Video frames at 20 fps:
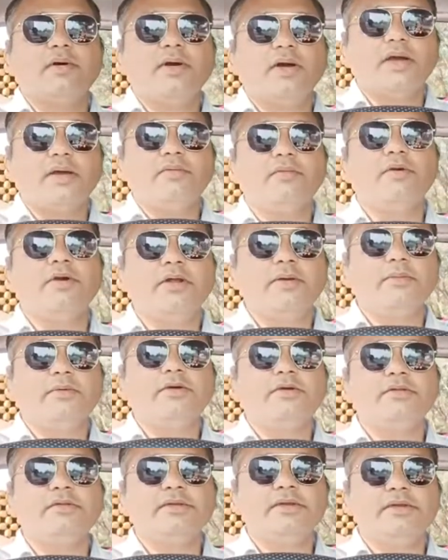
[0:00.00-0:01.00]
I won't
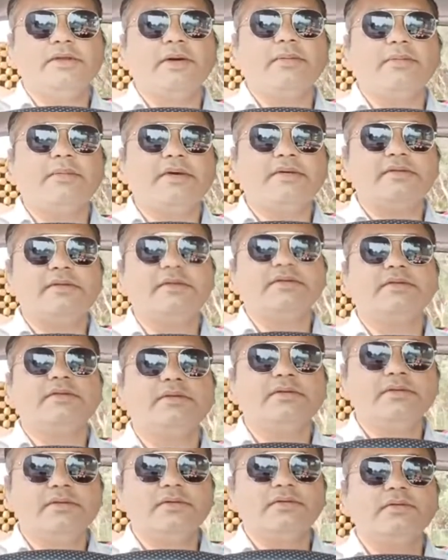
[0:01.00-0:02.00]
able to see the message
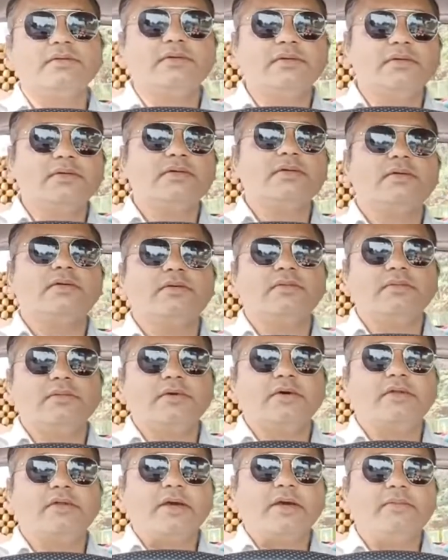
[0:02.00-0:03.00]

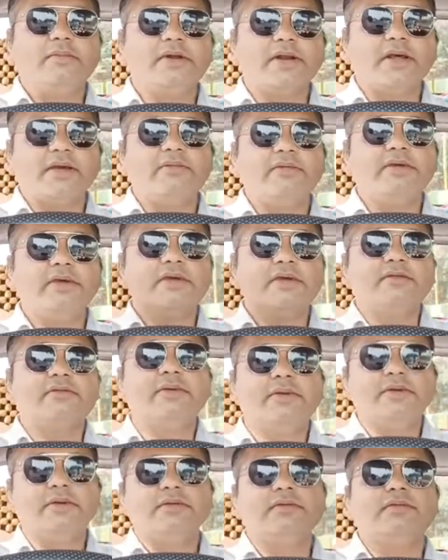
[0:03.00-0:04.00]
because I am driving as
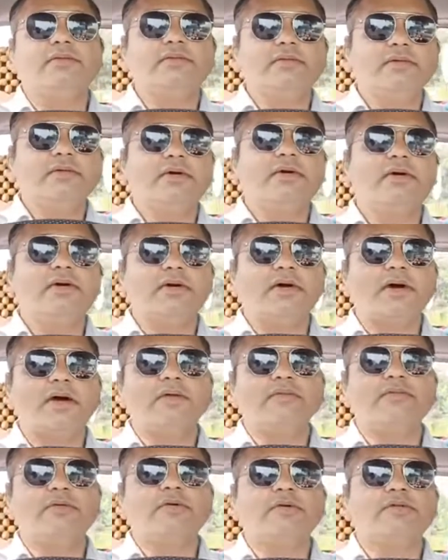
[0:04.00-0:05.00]
well. I
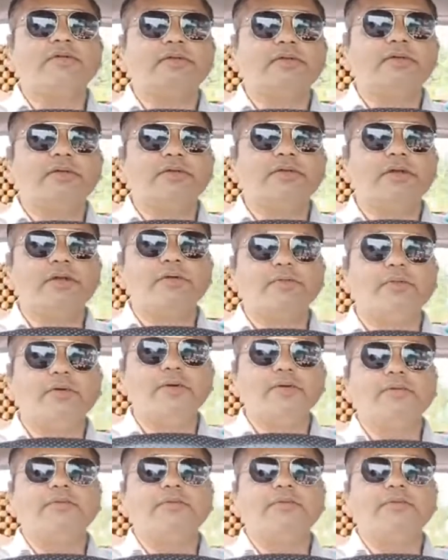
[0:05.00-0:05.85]
am focusing on the road,